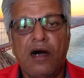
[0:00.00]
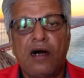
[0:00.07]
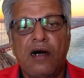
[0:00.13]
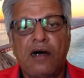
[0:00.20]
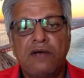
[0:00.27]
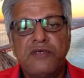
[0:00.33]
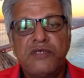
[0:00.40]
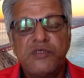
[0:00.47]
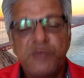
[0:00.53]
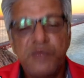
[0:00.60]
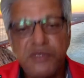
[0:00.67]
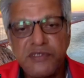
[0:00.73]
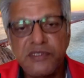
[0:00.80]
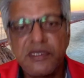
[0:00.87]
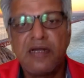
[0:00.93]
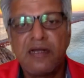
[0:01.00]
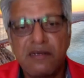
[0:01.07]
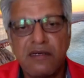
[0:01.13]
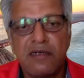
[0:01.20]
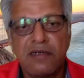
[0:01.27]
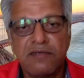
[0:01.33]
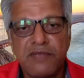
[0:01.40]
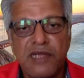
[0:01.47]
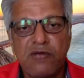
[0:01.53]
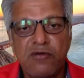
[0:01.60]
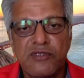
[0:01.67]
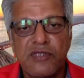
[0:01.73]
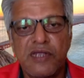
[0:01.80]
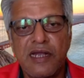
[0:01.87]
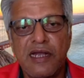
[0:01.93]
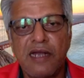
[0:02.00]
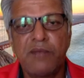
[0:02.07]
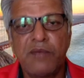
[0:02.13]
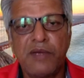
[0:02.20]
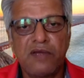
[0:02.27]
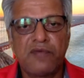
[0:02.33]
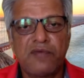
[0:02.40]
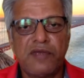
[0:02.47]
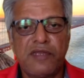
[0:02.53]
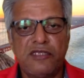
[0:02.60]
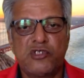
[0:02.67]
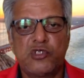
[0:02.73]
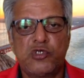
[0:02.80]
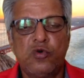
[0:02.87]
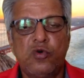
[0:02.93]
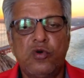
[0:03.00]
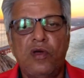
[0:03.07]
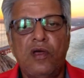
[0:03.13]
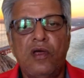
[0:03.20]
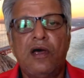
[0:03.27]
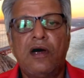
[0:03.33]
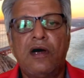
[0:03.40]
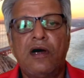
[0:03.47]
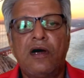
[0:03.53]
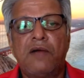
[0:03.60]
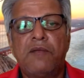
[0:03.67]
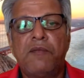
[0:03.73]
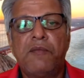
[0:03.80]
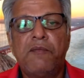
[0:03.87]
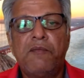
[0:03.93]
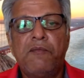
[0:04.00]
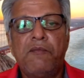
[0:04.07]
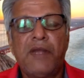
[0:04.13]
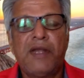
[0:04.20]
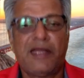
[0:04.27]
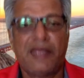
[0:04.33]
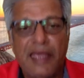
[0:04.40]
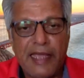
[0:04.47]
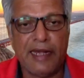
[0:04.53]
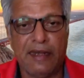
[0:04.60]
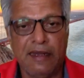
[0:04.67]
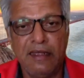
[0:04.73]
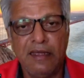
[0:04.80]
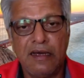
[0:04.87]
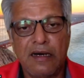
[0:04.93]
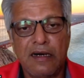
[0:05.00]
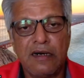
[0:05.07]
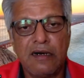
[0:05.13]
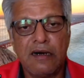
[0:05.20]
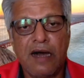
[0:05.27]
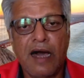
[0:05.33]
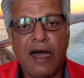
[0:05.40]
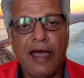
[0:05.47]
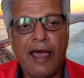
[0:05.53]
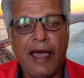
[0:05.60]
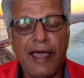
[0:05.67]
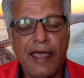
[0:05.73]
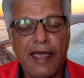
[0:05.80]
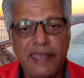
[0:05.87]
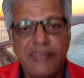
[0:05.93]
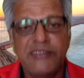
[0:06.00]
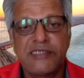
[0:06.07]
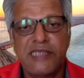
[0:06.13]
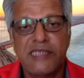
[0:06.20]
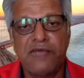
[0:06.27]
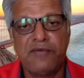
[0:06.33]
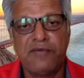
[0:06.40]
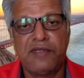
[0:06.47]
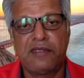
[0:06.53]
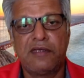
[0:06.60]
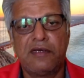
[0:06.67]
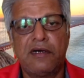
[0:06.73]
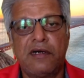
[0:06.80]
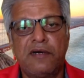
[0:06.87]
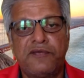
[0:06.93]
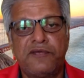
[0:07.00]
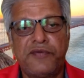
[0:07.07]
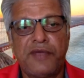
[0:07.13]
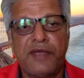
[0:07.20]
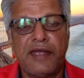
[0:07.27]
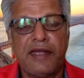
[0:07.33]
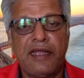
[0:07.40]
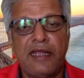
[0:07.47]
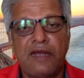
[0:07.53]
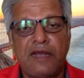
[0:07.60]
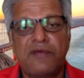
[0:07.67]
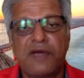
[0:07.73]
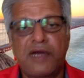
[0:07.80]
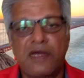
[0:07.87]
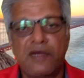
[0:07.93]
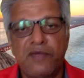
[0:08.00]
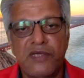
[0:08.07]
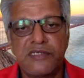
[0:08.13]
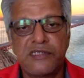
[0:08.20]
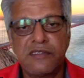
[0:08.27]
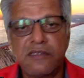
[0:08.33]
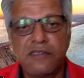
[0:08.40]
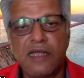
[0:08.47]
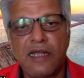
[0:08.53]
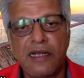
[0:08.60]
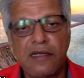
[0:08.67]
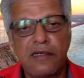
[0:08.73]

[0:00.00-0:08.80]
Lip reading: which means that that was a little bit of an issue. Uh, but again, I can say with a fair deal of conviction that